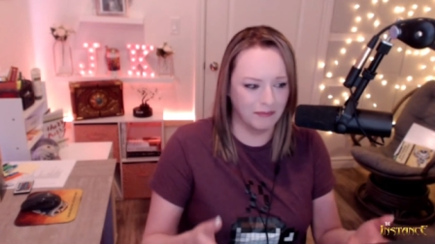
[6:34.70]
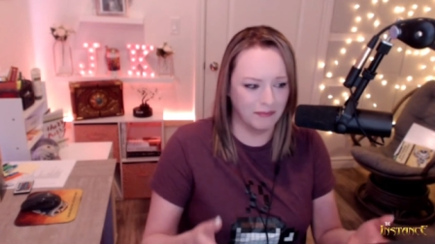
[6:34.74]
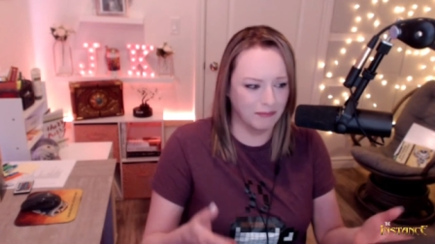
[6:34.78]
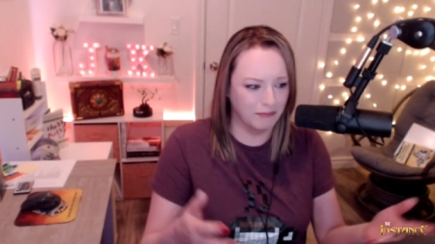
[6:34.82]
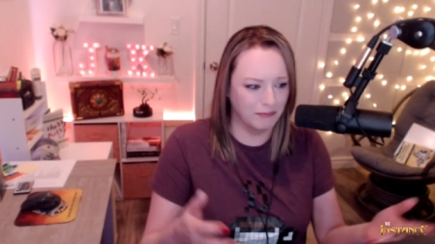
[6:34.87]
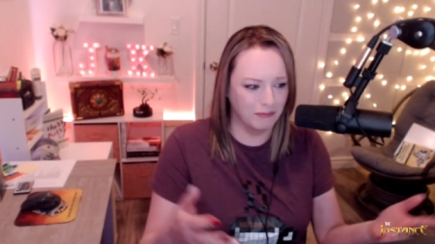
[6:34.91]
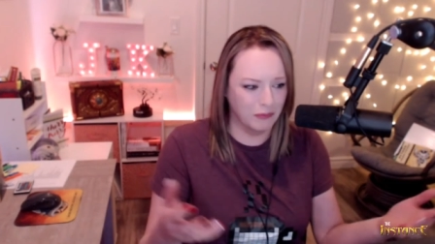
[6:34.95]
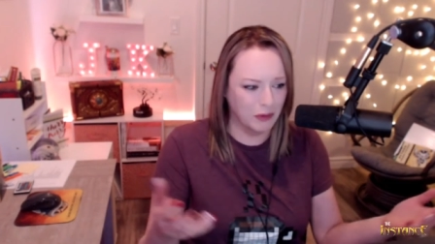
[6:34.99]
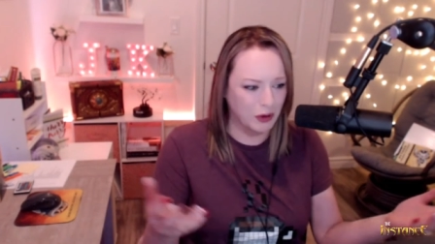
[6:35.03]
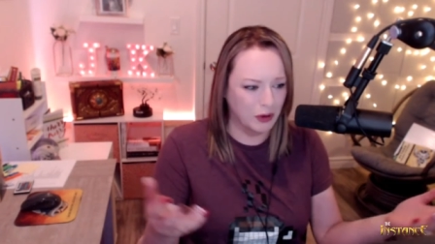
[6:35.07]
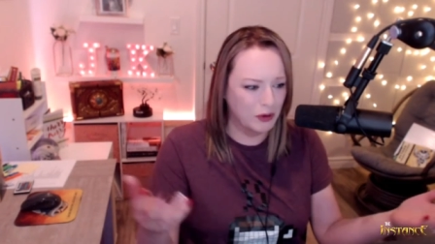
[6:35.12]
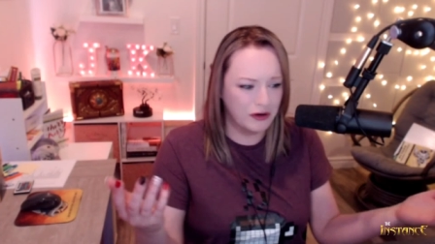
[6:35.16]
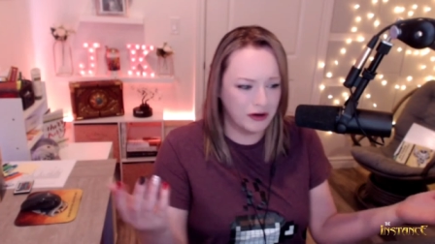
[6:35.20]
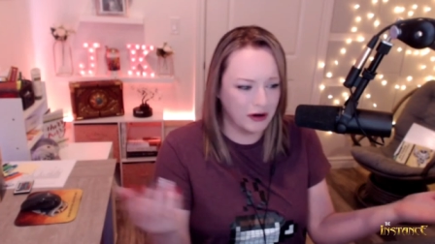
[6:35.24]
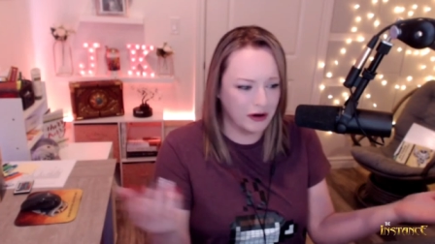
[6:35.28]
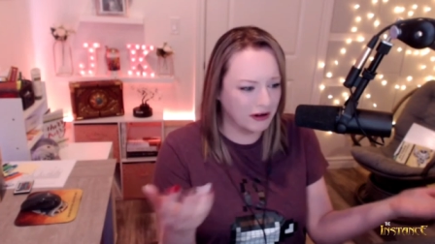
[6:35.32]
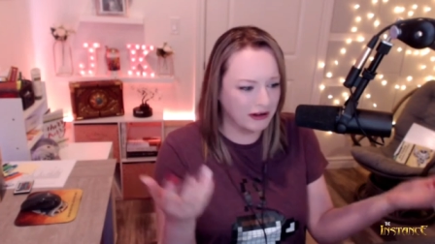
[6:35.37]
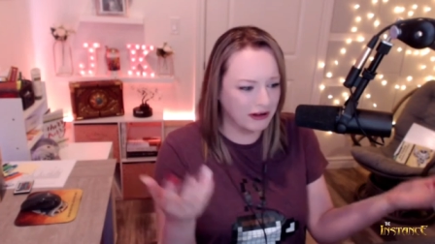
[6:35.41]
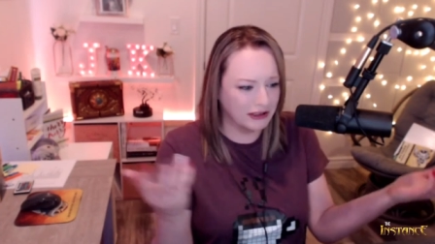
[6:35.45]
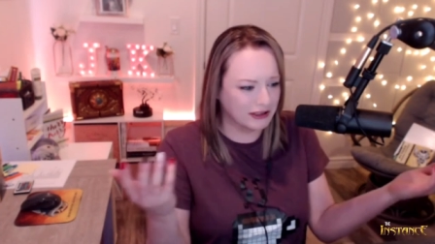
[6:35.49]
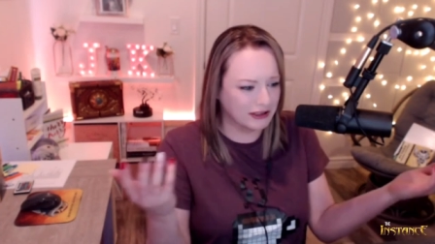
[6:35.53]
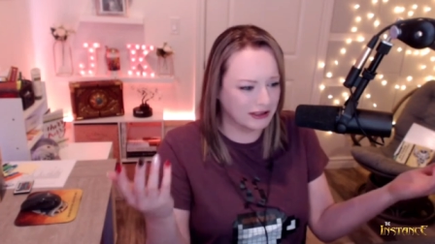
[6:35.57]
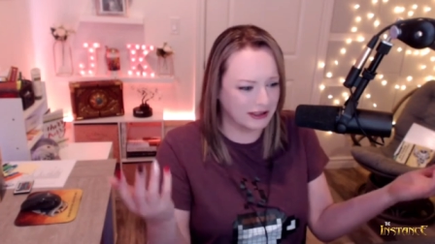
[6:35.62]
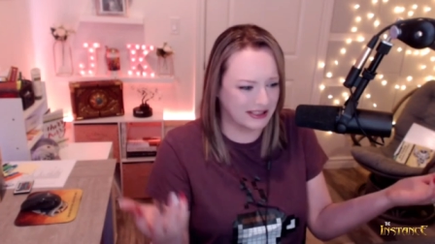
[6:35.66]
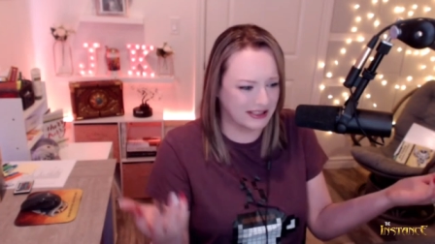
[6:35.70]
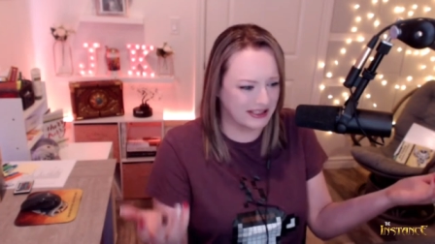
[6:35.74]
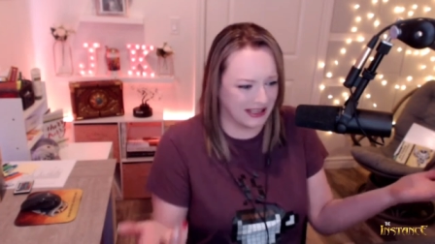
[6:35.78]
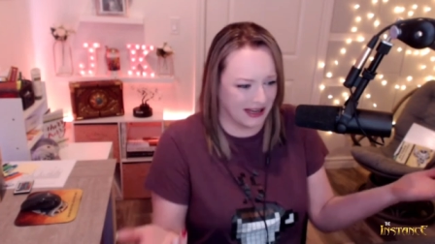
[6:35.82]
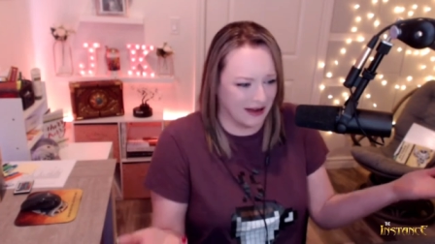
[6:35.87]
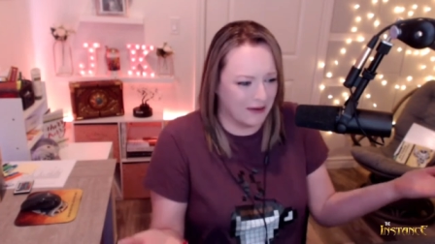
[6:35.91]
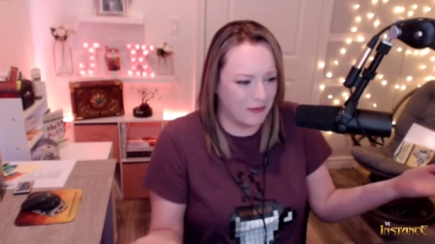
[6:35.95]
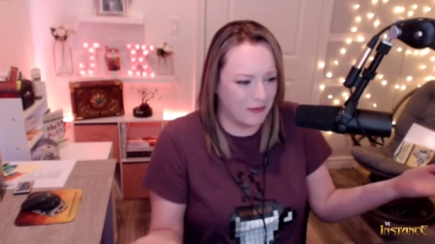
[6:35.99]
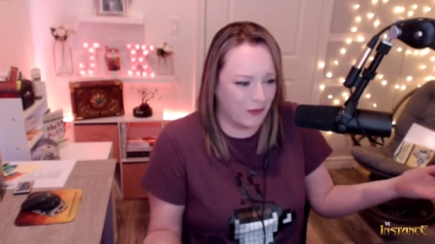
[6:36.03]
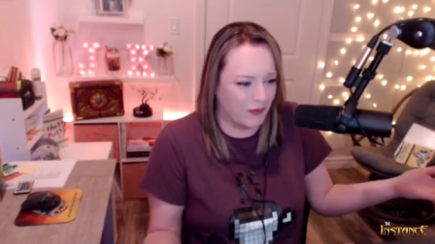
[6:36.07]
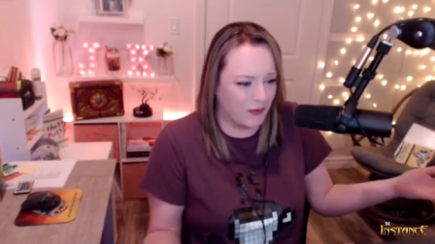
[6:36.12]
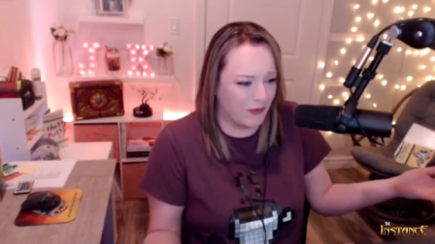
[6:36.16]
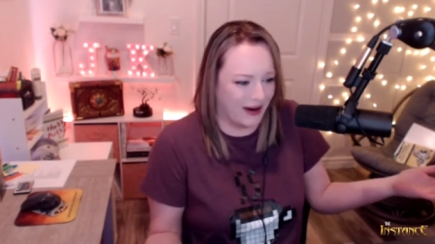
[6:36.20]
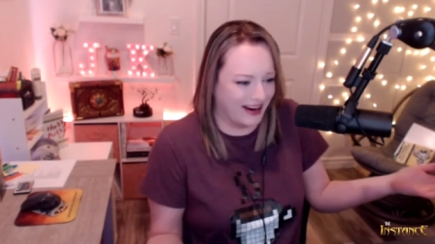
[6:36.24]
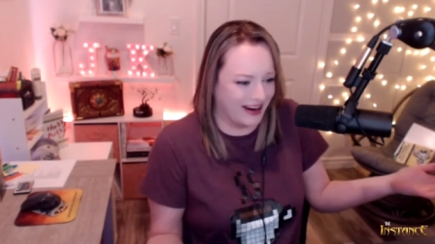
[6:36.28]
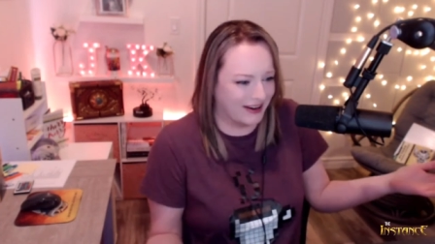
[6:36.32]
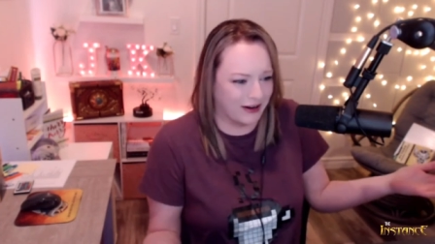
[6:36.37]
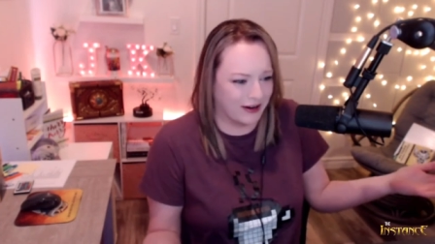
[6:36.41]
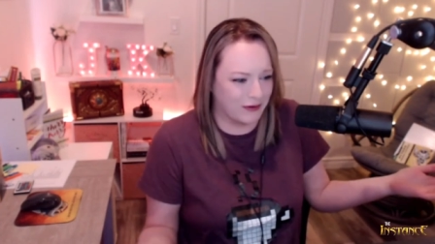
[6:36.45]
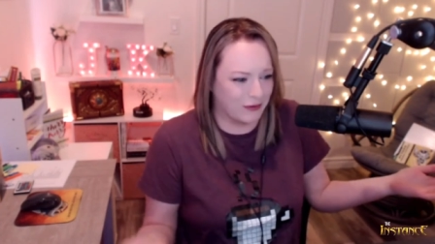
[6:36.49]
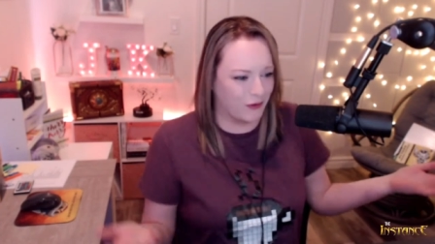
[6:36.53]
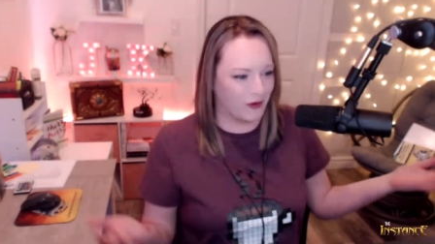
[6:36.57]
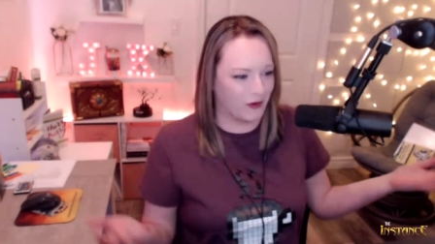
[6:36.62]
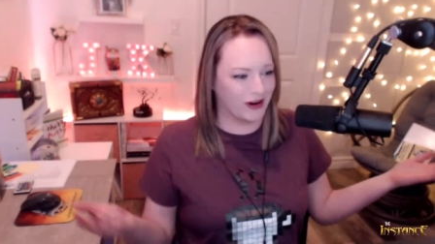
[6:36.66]
Moogle or some
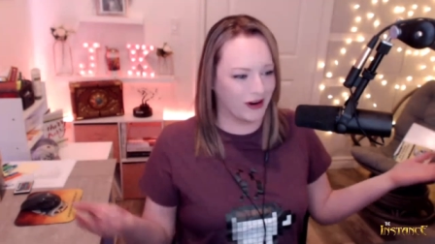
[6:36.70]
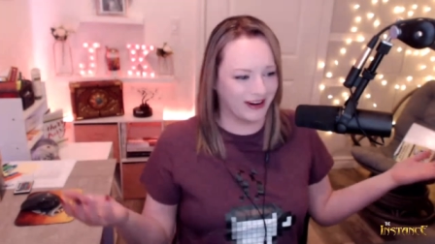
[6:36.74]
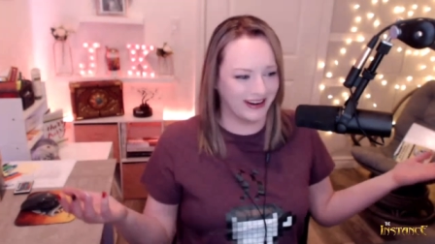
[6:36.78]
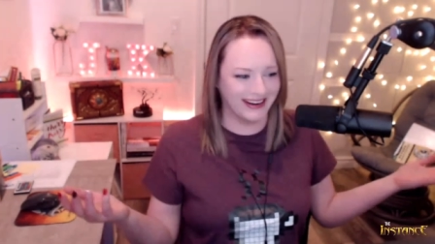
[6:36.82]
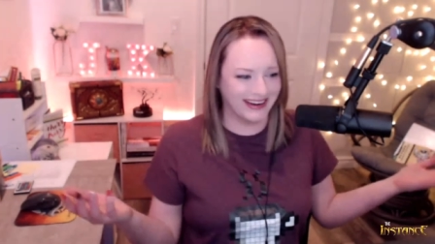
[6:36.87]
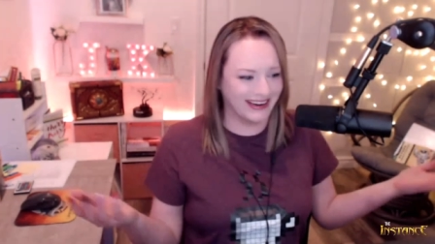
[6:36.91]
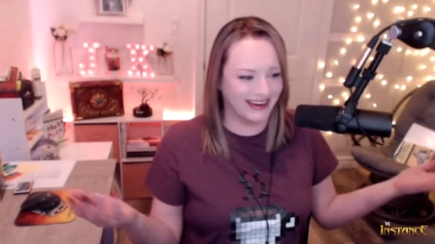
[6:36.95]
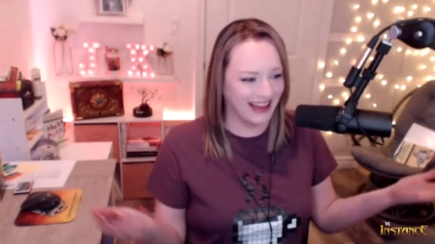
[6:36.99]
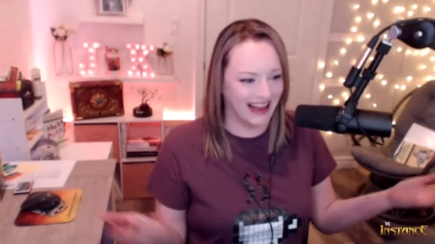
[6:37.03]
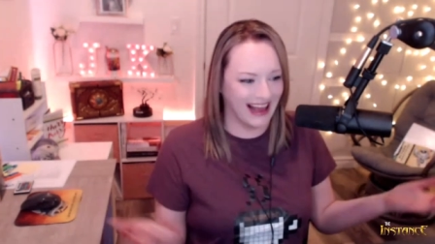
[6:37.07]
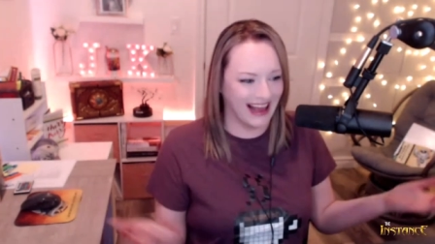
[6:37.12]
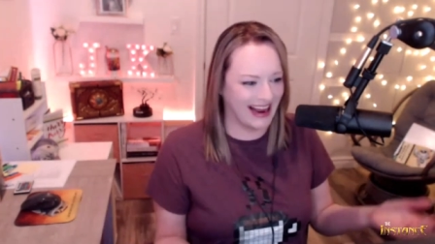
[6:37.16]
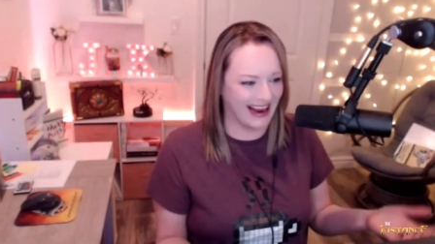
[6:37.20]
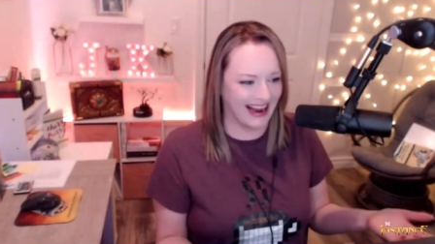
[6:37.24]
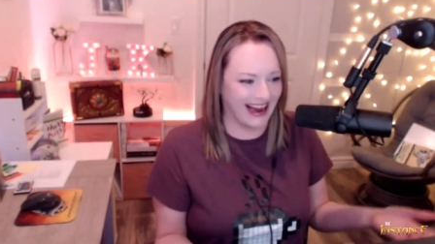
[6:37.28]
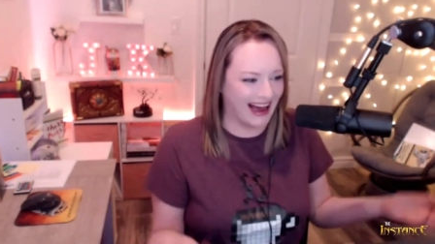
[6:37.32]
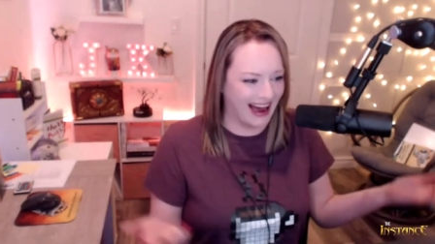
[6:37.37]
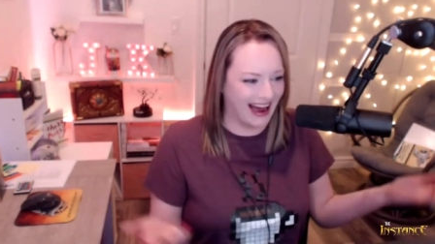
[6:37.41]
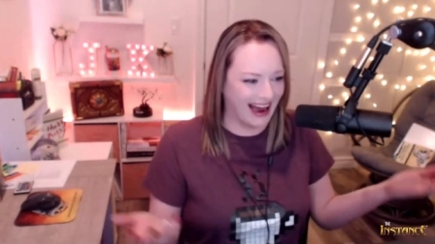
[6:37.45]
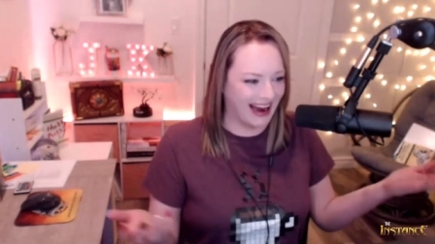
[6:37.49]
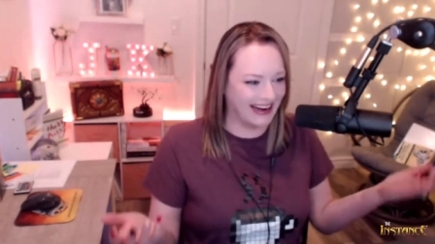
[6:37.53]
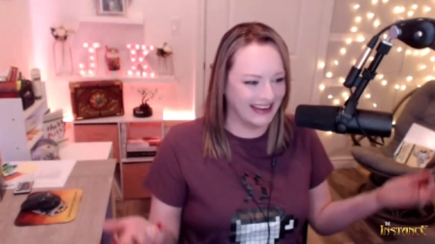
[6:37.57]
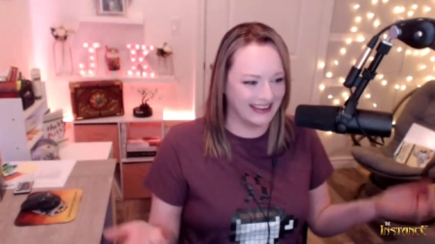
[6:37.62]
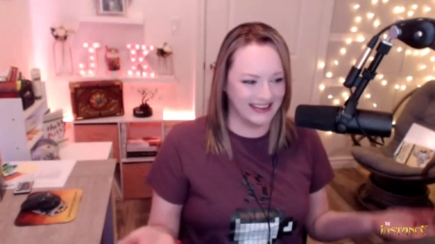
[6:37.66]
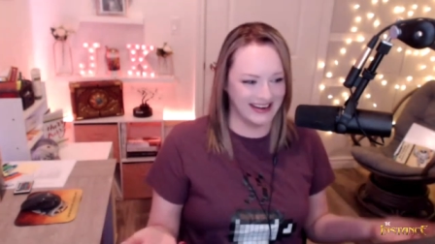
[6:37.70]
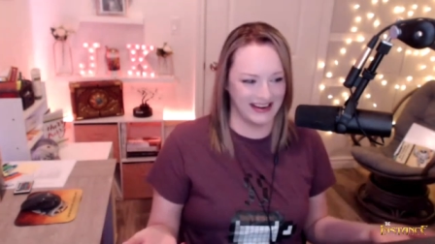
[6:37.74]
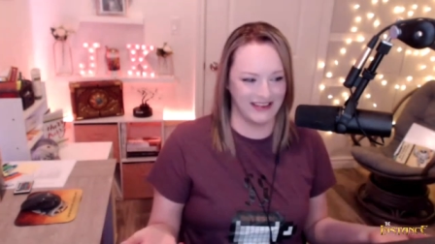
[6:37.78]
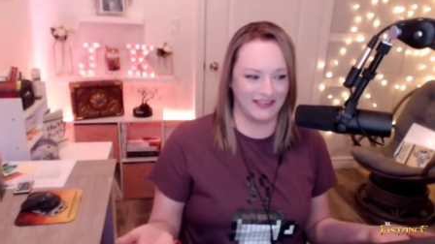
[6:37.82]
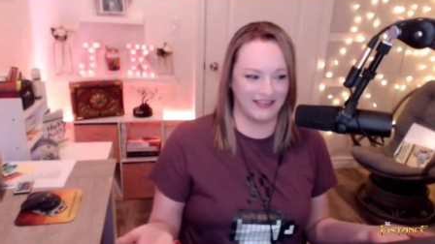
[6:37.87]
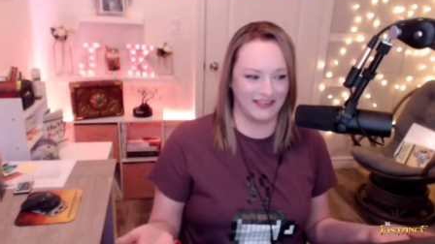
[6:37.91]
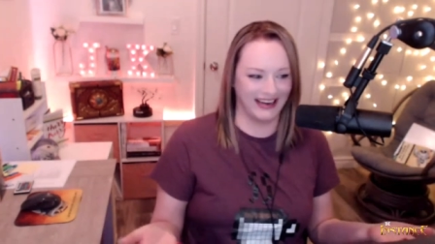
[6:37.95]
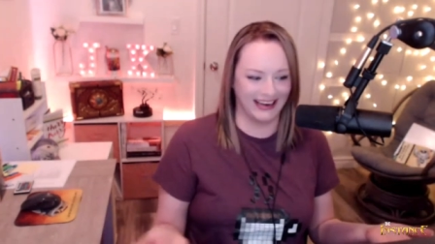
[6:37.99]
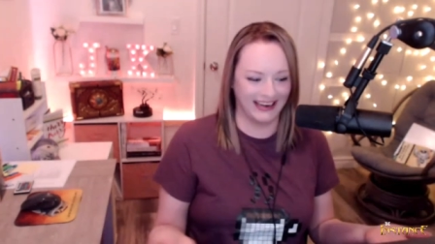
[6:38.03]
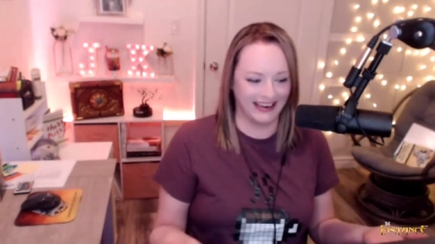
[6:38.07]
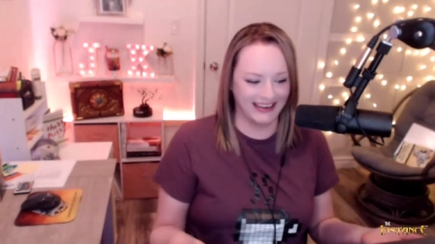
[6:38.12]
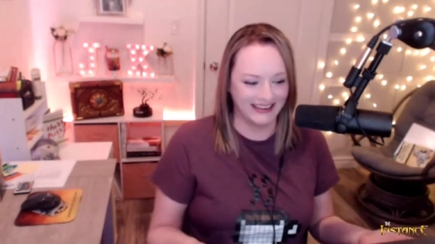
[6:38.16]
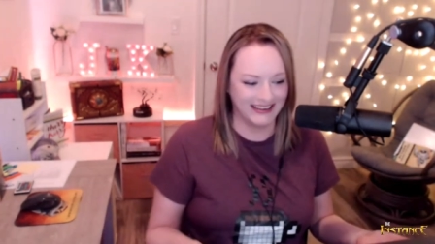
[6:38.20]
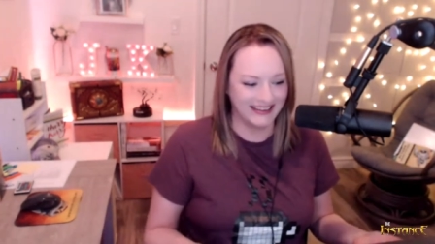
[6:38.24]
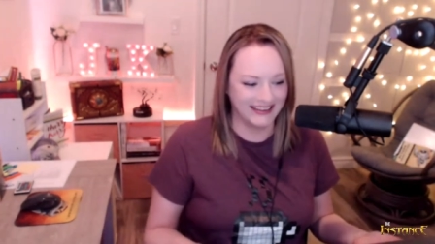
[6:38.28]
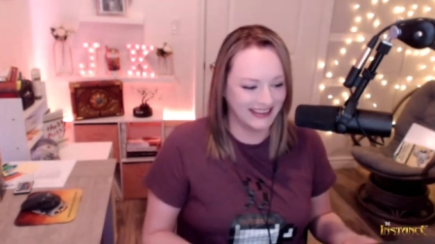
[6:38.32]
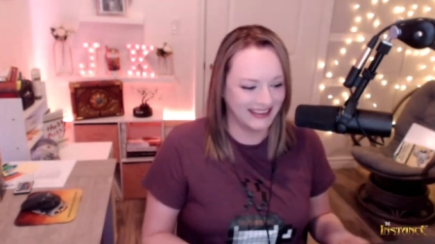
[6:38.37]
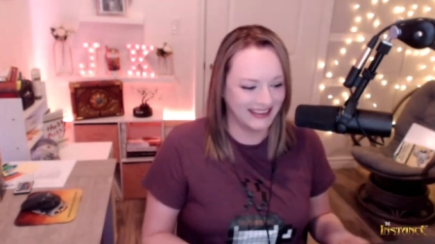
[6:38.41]
weird word. Like Excuse I don't me, even. It's Mog